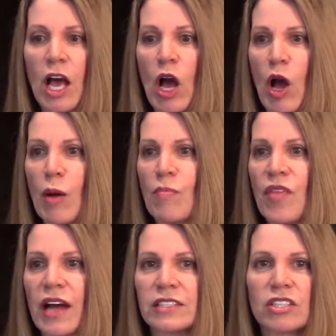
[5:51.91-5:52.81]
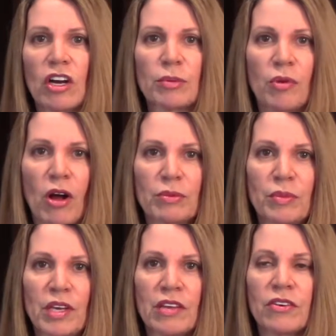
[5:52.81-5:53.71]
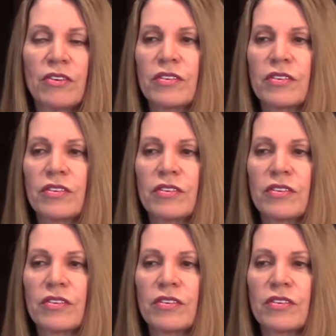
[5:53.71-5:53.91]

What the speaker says: that's not a problem either.